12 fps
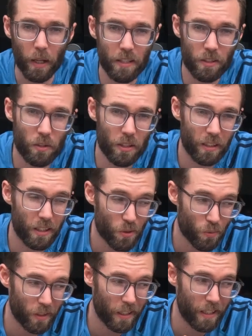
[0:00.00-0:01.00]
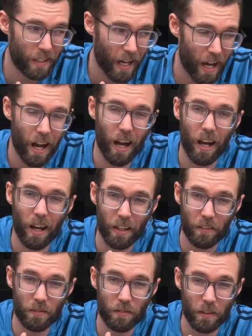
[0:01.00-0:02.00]
But I do think these really are,
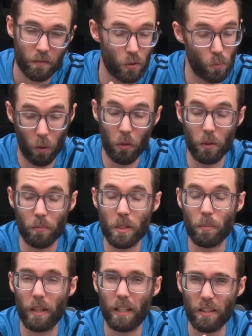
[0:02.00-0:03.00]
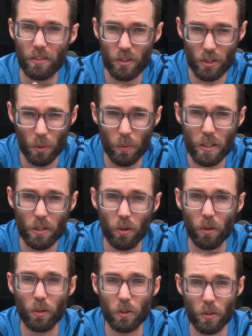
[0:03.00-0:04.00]
if you want them to be,
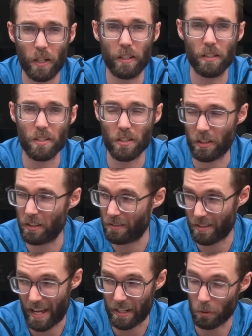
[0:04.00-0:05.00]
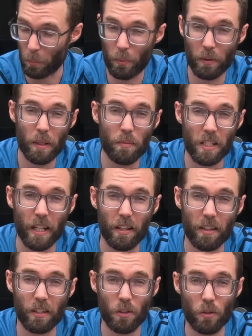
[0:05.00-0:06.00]
do-it-all trainers that could handle pretty much
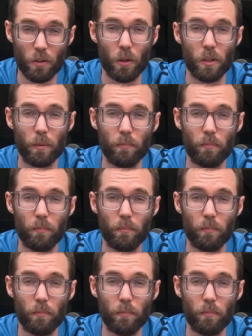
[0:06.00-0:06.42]
anything you throw at